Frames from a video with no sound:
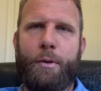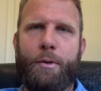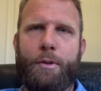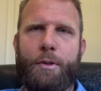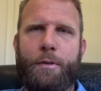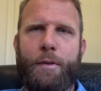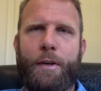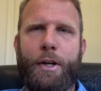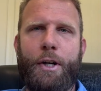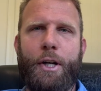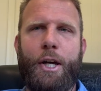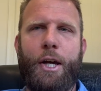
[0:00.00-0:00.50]
It
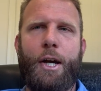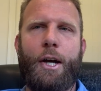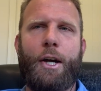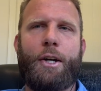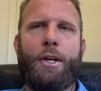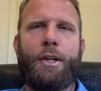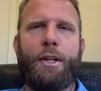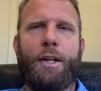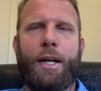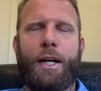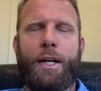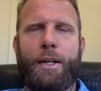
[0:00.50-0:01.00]
was very
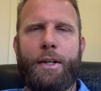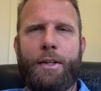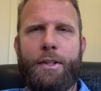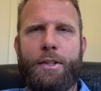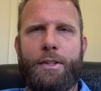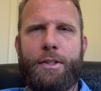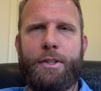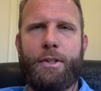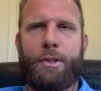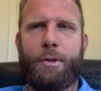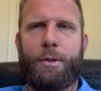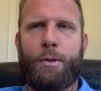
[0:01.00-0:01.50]
calculated
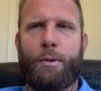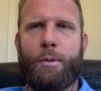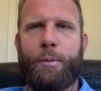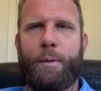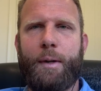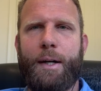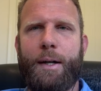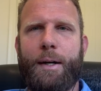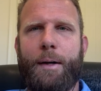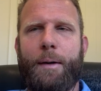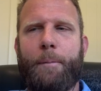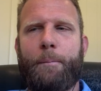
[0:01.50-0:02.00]

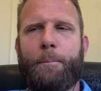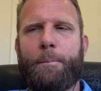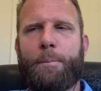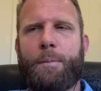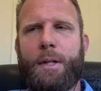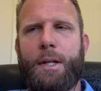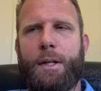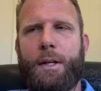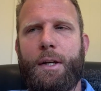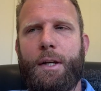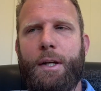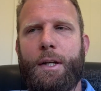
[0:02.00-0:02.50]

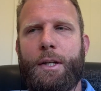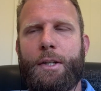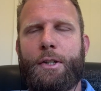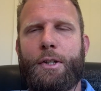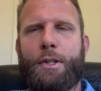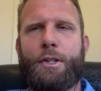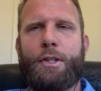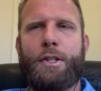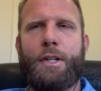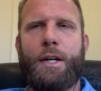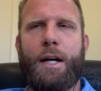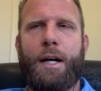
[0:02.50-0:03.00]

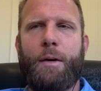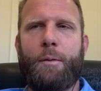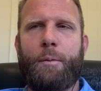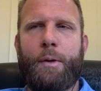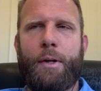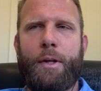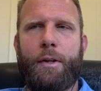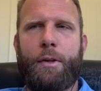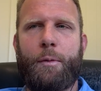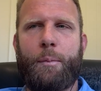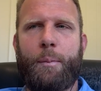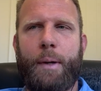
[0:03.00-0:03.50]
to start
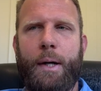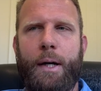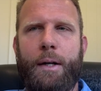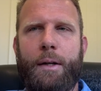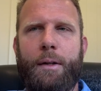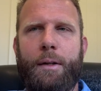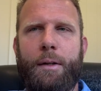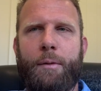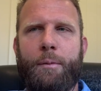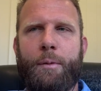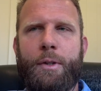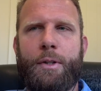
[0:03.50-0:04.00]
with, but
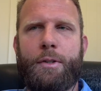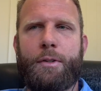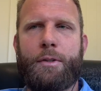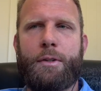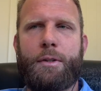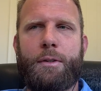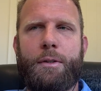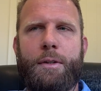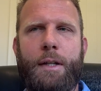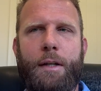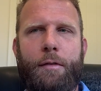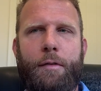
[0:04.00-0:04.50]
it
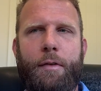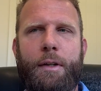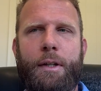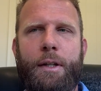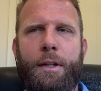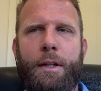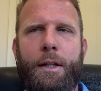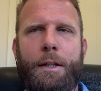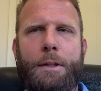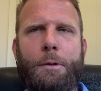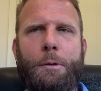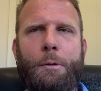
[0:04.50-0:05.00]
was
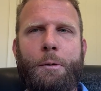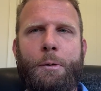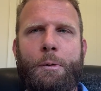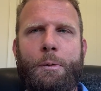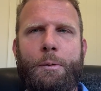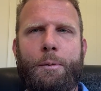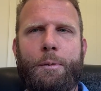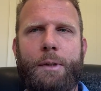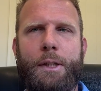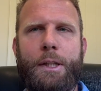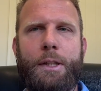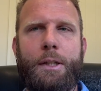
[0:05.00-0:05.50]
definitely like,
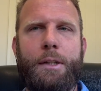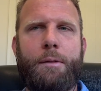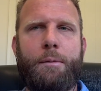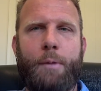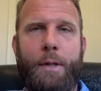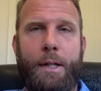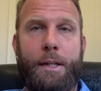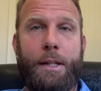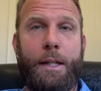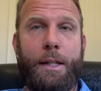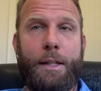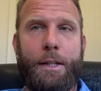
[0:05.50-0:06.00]
ooh,
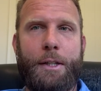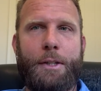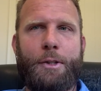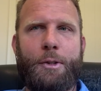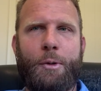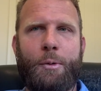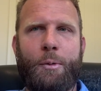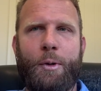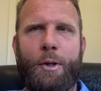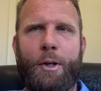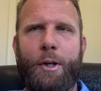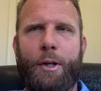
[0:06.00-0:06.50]
we think
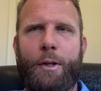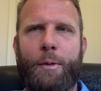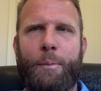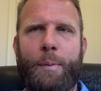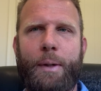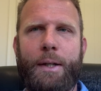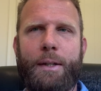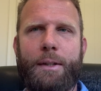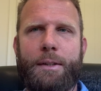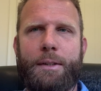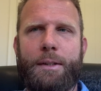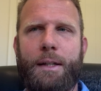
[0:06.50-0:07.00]
this will work,
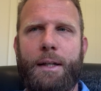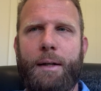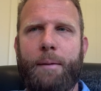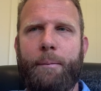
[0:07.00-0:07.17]
but